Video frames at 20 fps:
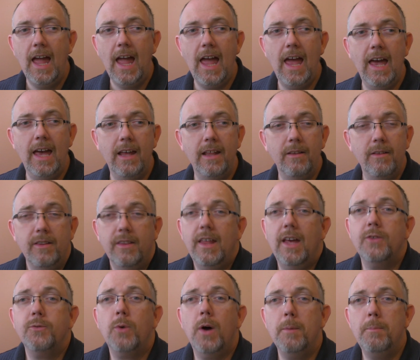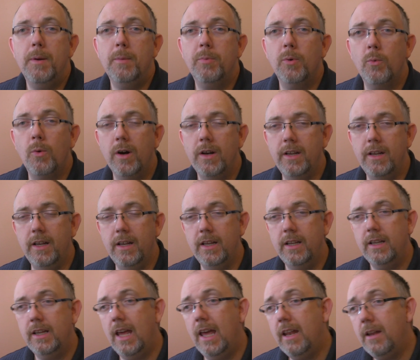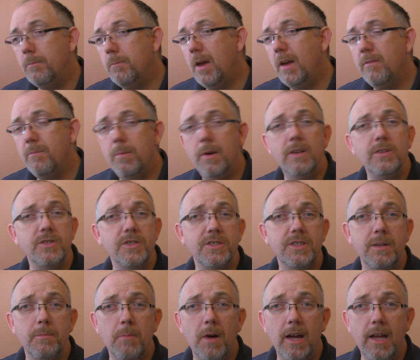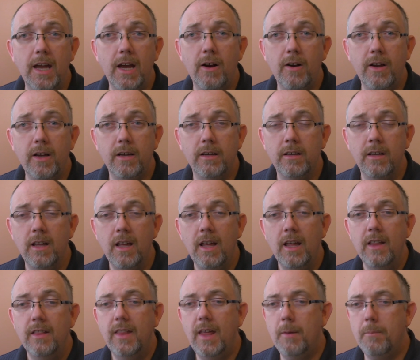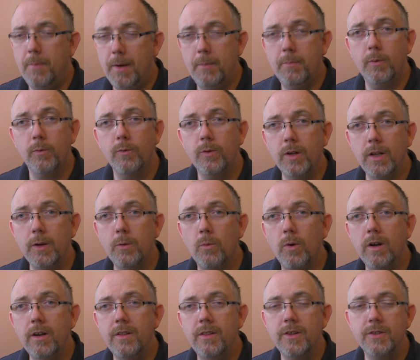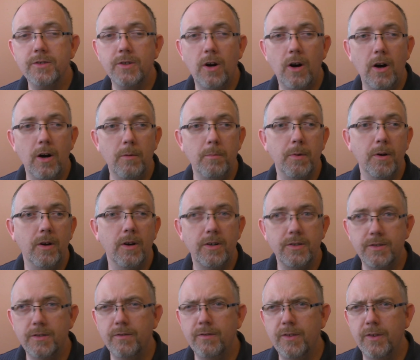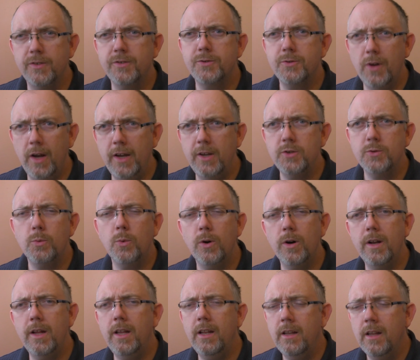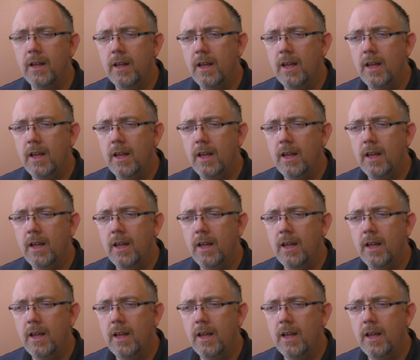And that's why people wanted it. And it may have been just in my area that people really wanted this card because of the strange wording.